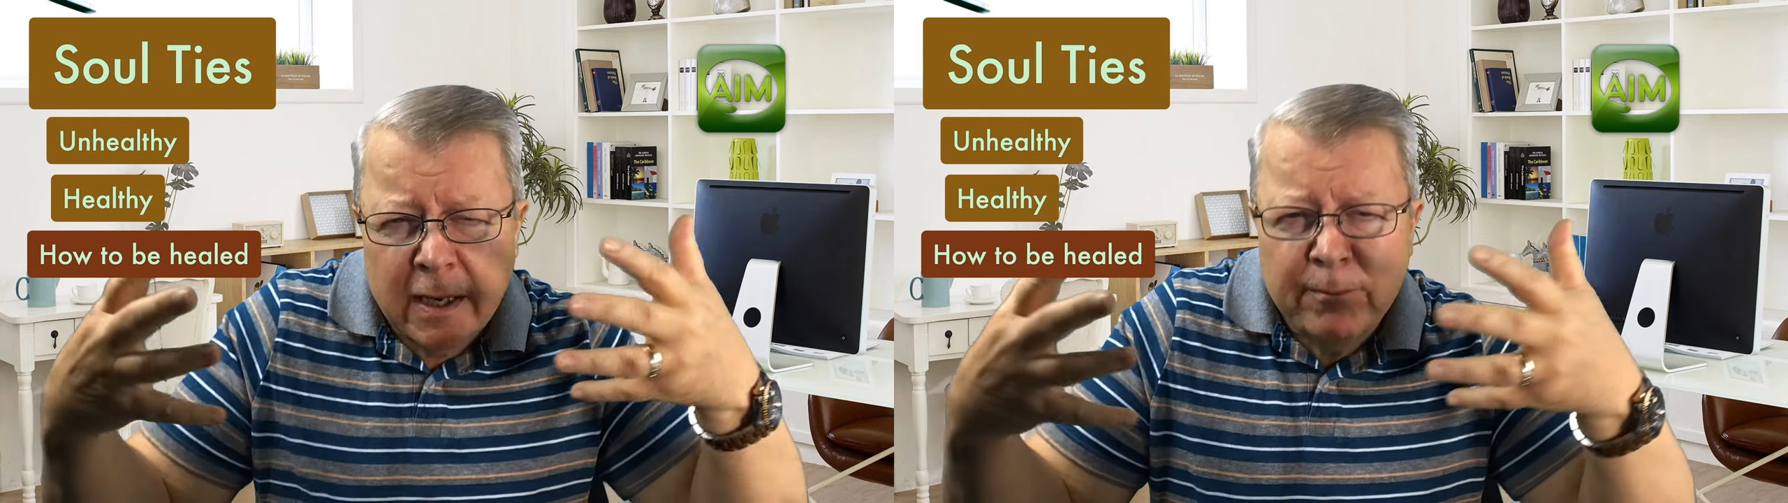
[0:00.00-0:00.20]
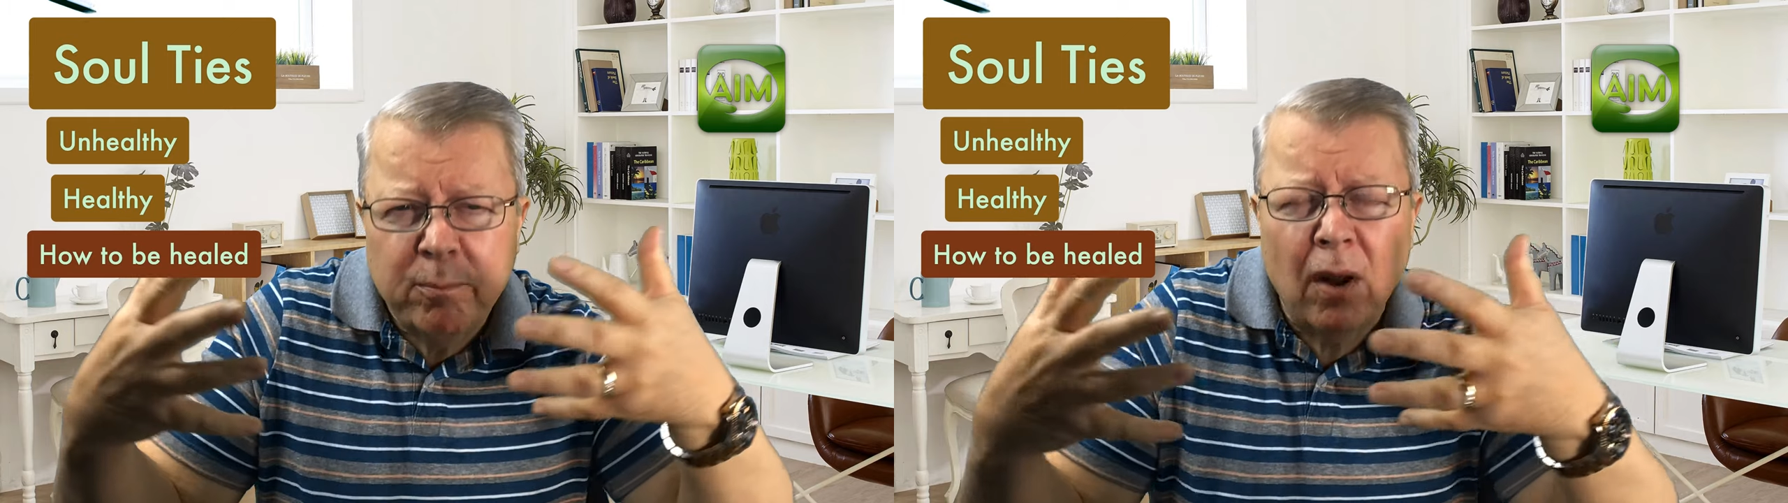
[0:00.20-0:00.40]

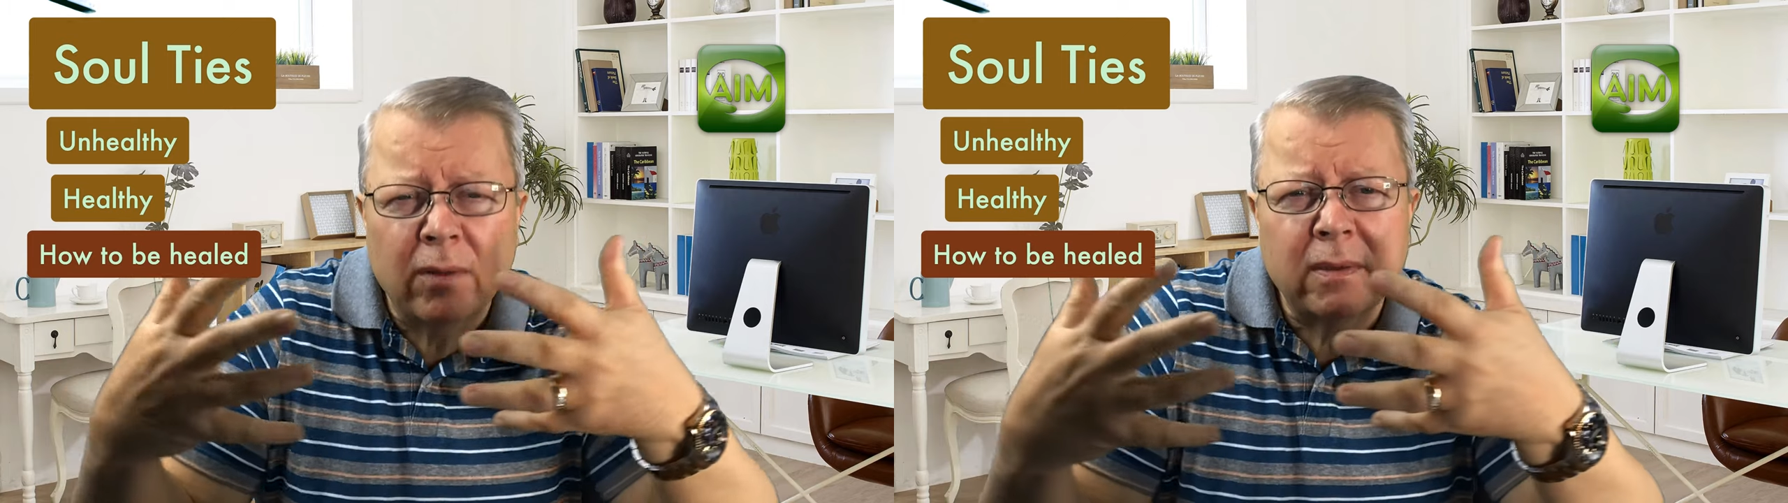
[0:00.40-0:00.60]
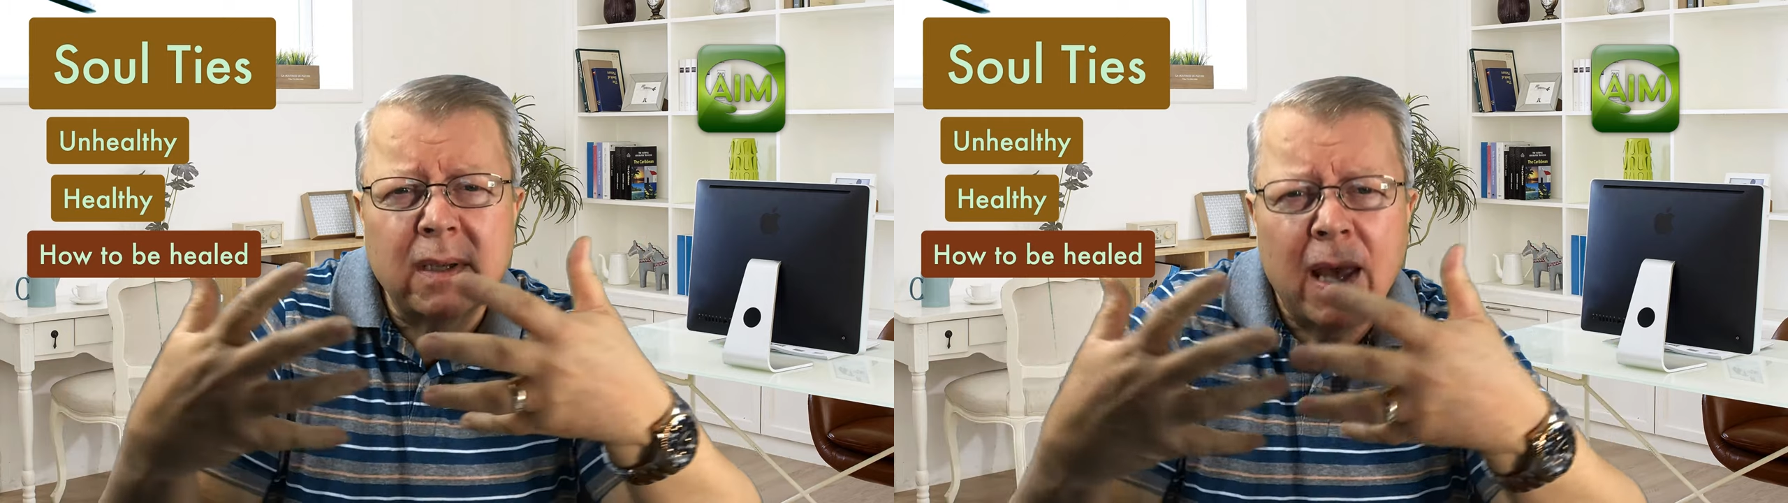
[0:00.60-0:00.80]

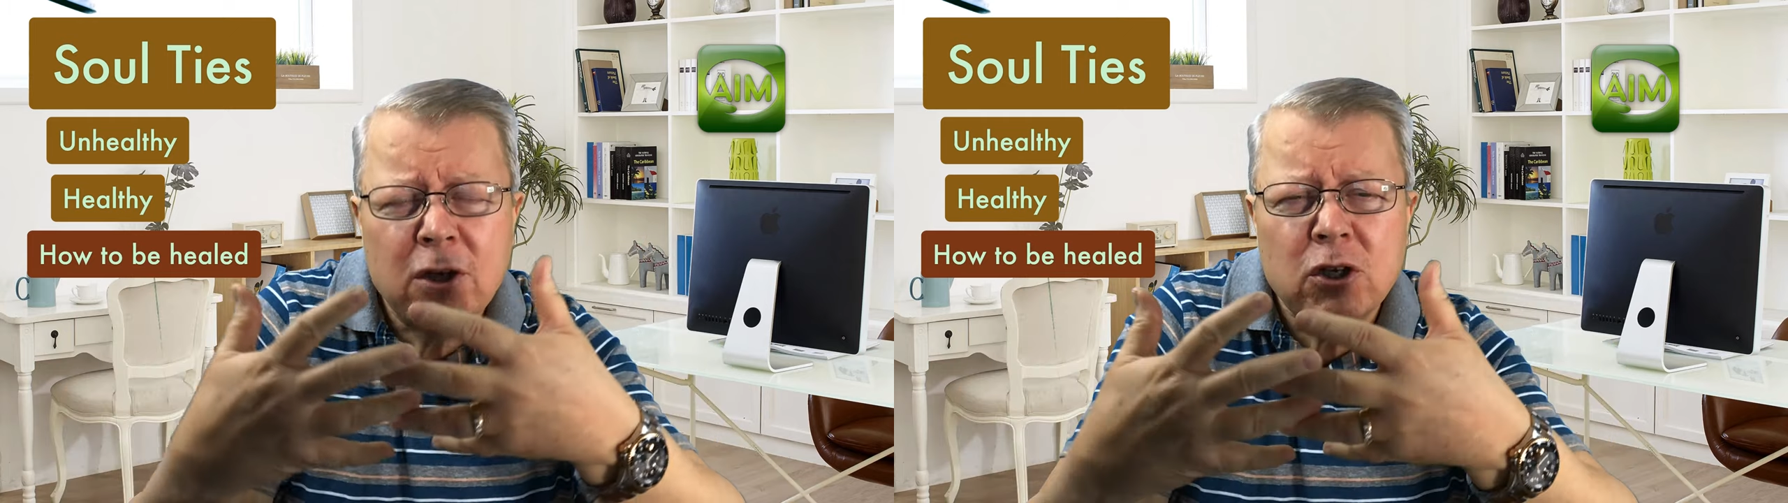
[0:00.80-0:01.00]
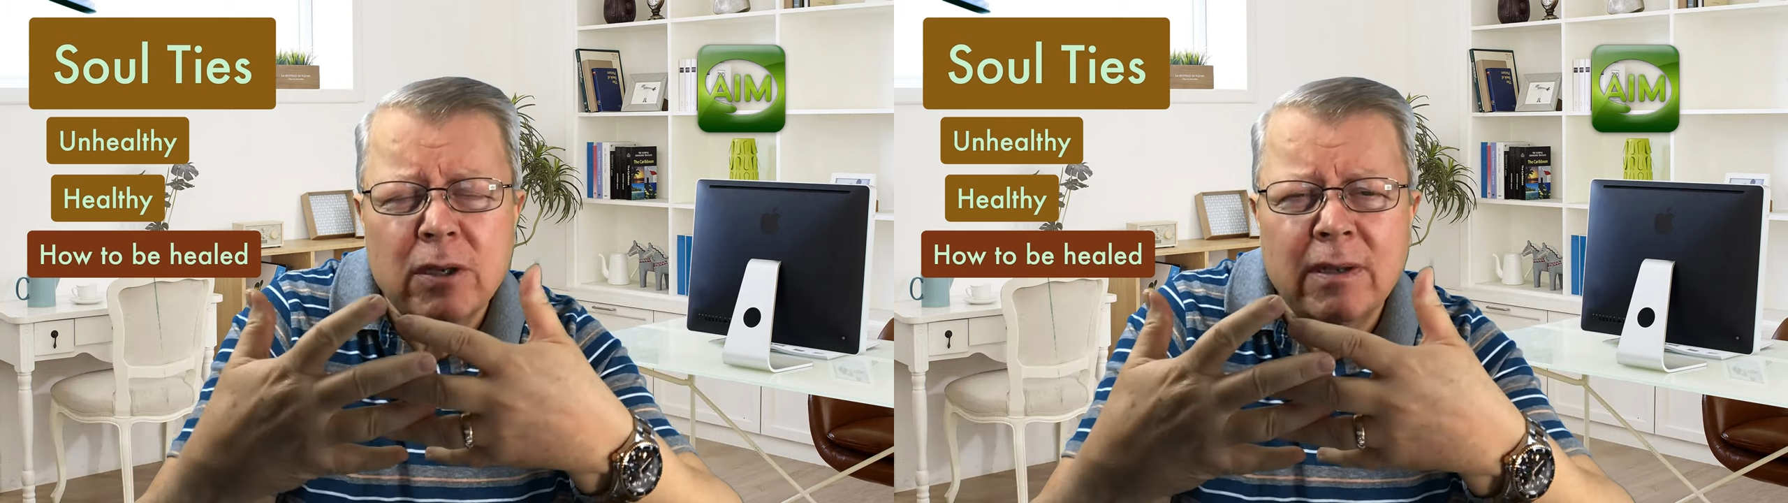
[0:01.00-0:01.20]

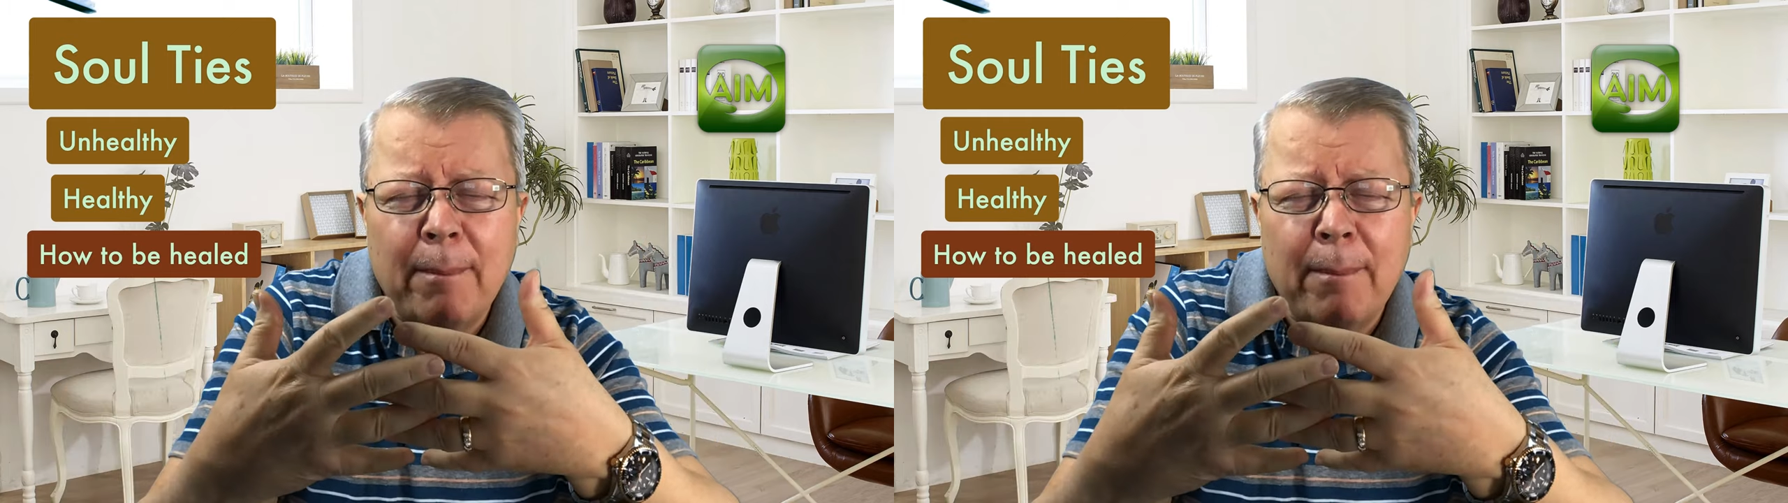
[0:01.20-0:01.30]
impartation,